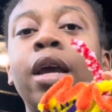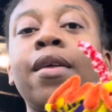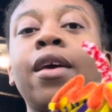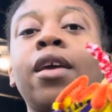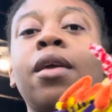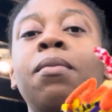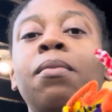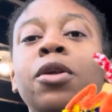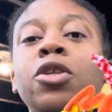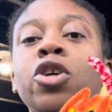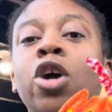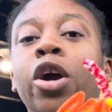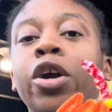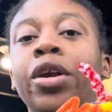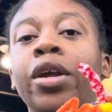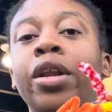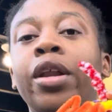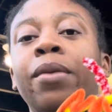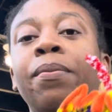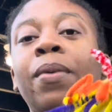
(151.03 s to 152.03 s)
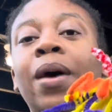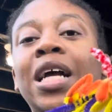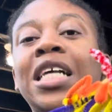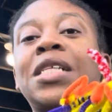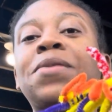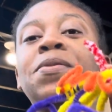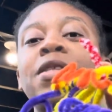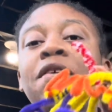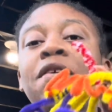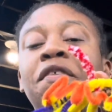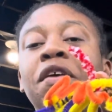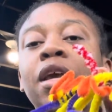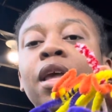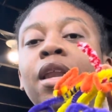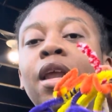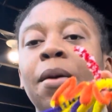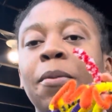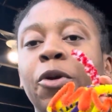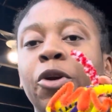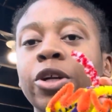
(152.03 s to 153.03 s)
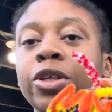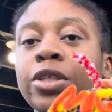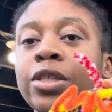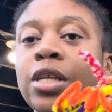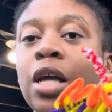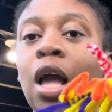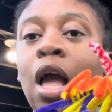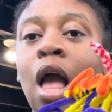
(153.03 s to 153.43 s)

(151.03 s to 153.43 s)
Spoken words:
that can be targeted by specific inhibitors.